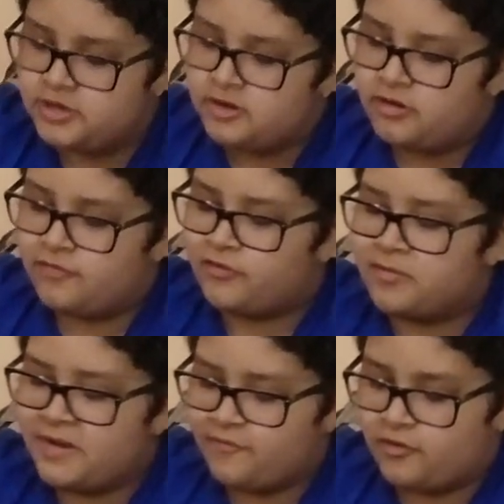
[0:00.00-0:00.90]
On a
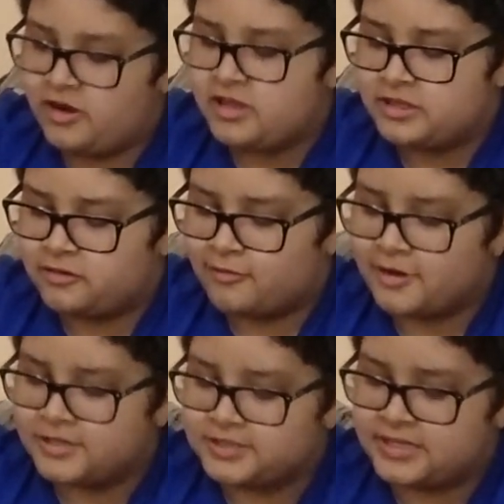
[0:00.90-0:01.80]
4x4, the
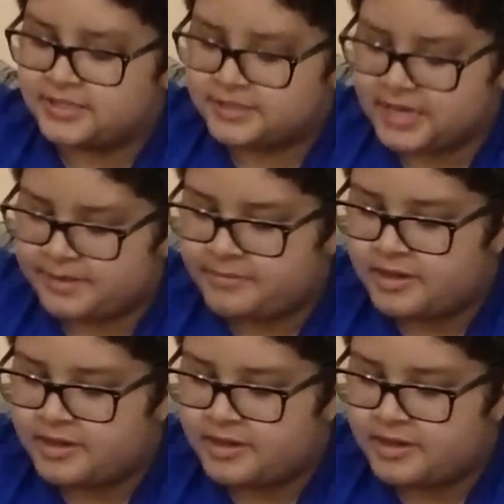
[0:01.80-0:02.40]
corners stay the same,